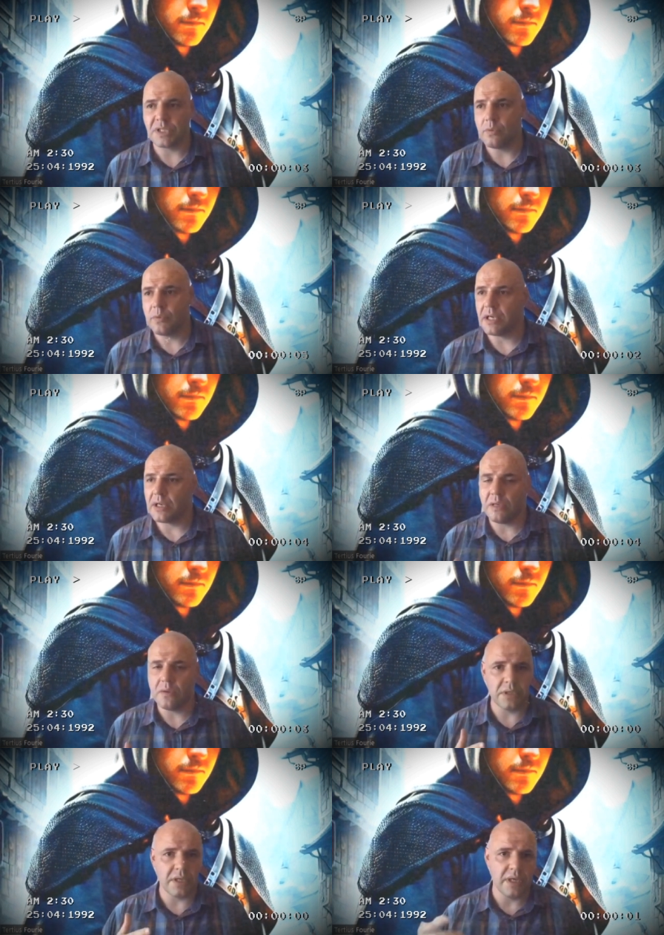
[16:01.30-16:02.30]
And so we can
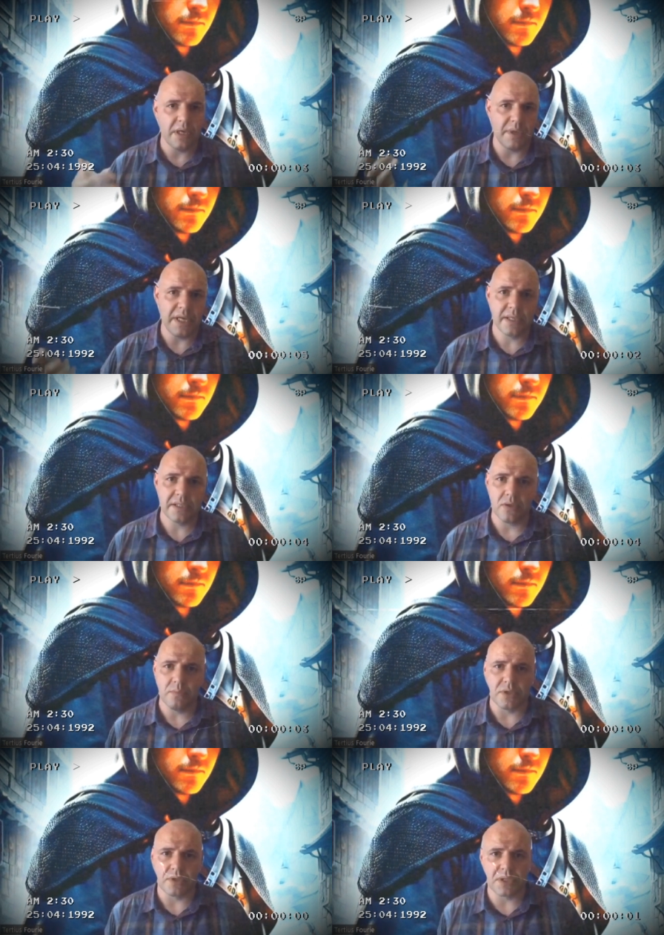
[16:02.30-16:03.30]
go on and name many
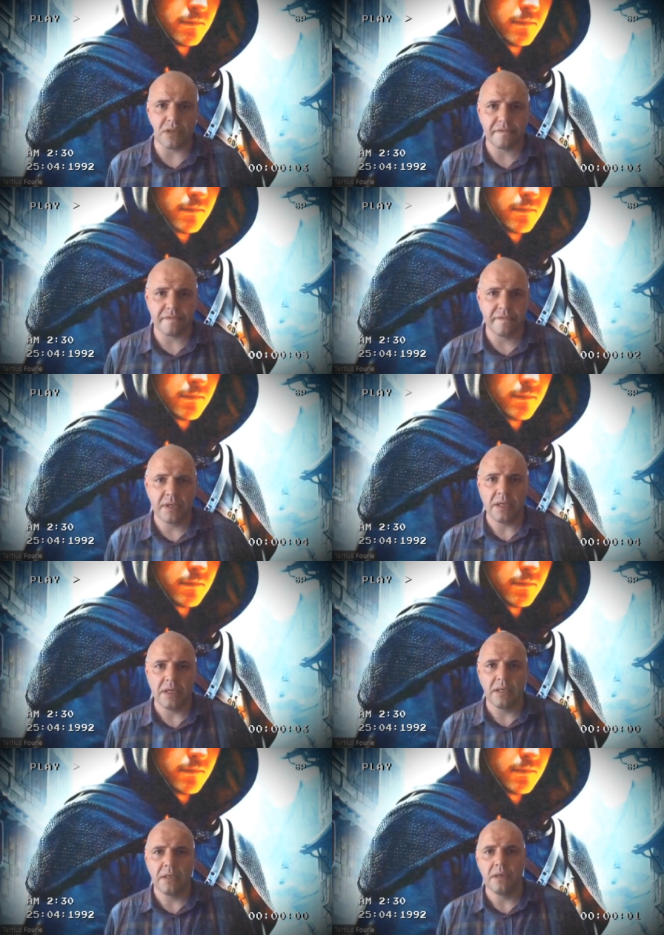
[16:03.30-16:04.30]
examples of
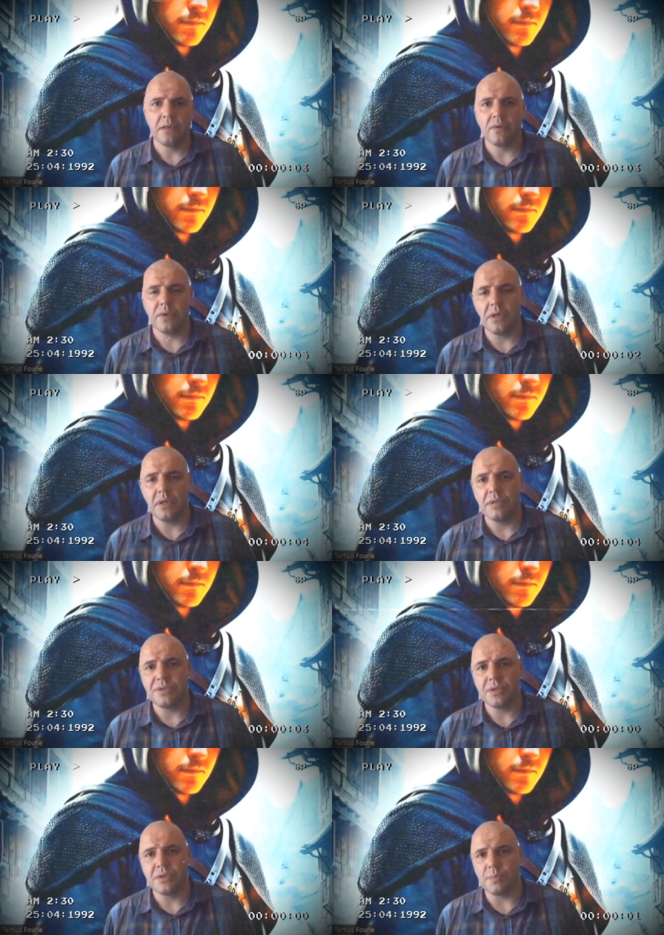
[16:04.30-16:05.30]
the
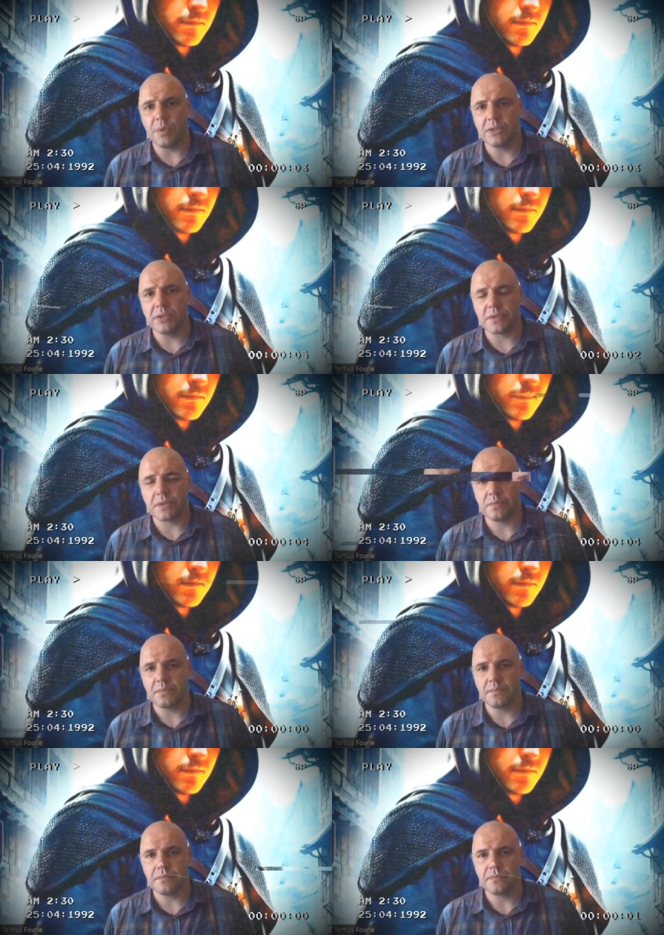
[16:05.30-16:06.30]
early church
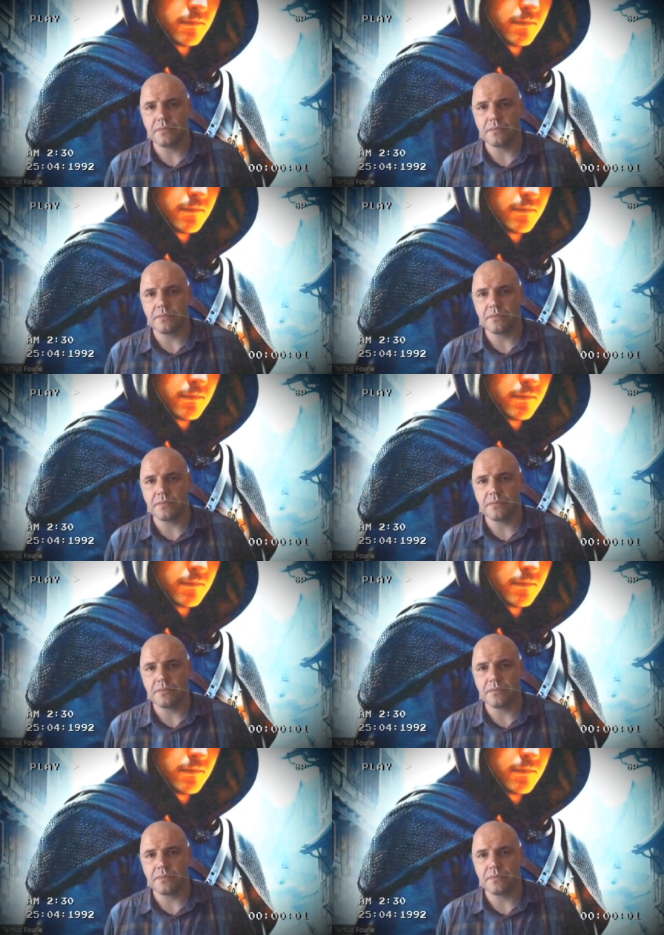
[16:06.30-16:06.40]
martyrs.